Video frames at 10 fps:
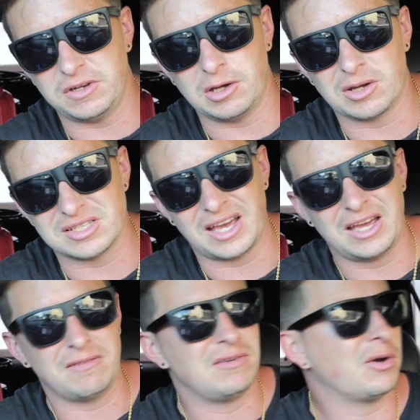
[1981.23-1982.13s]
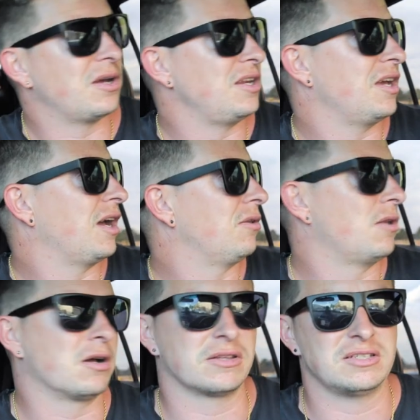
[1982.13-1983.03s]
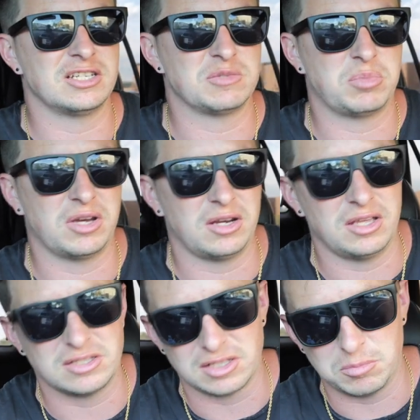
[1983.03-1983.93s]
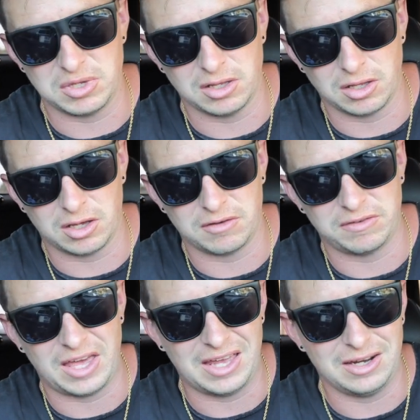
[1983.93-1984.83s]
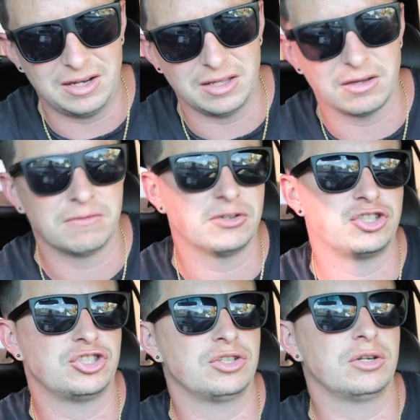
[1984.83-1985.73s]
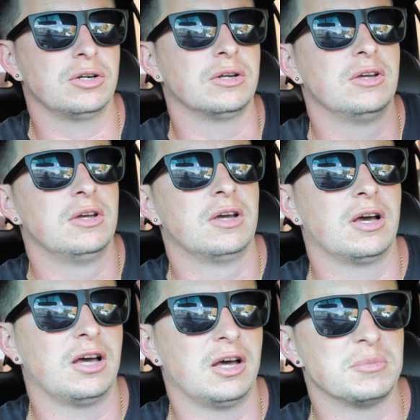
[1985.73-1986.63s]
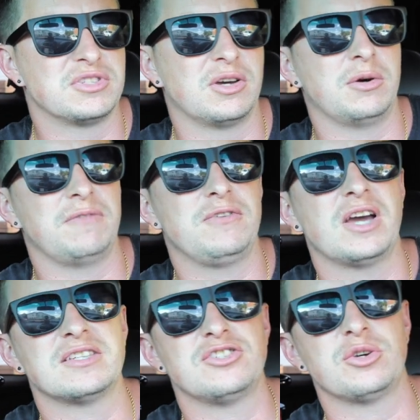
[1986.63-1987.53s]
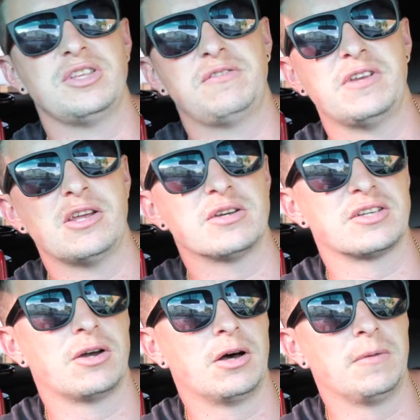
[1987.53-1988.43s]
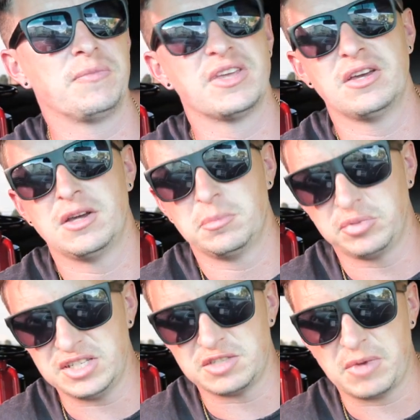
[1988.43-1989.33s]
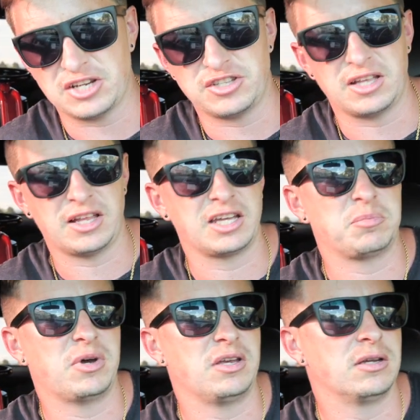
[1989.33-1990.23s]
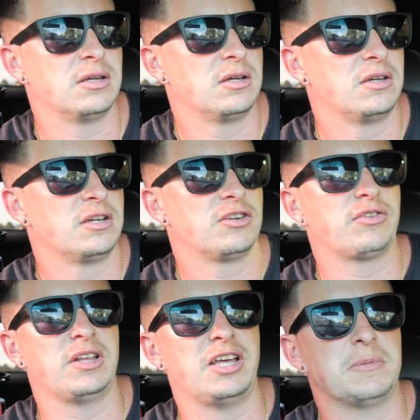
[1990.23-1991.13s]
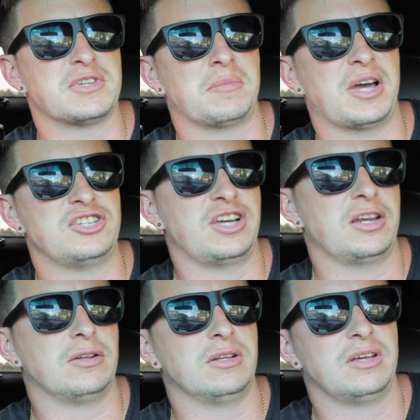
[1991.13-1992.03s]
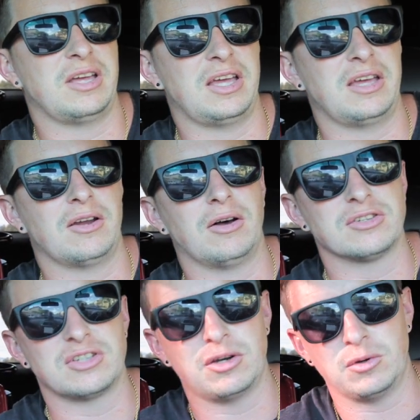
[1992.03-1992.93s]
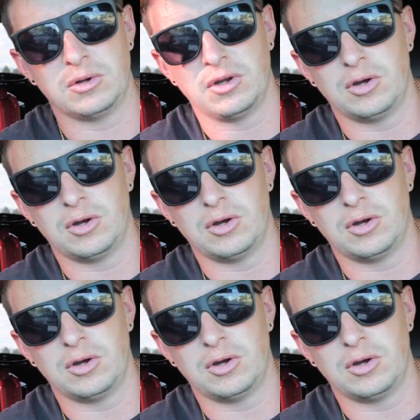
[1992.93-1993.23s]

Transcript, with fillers: video because I have no idea how long this is, but it's gonna be a lot of editing for sure. So if you guys enjoy these videos at all, please smash that like button. It greatly helps out my channel. And also